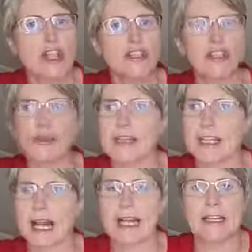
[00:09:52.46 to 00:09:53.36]
You can
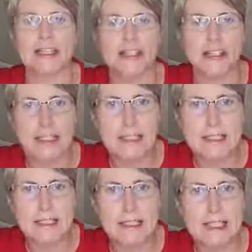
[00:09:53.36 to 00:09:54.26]
add in your chia
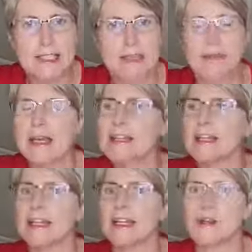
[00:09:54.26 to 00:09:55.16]
seeds.
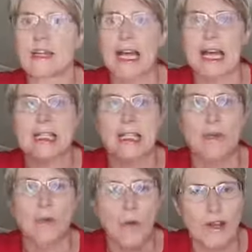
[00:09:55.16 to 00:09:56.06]
Basically, you can add in
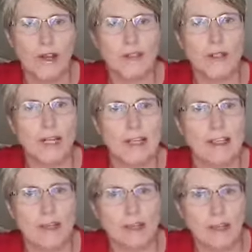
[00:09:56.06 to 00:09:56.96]
whatever you
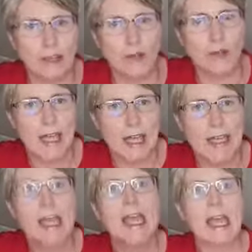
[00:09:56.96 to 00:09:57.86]
like in there,
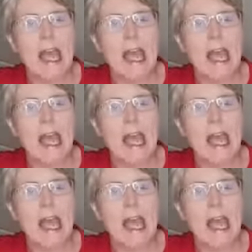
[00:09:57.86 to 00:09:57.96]
okay?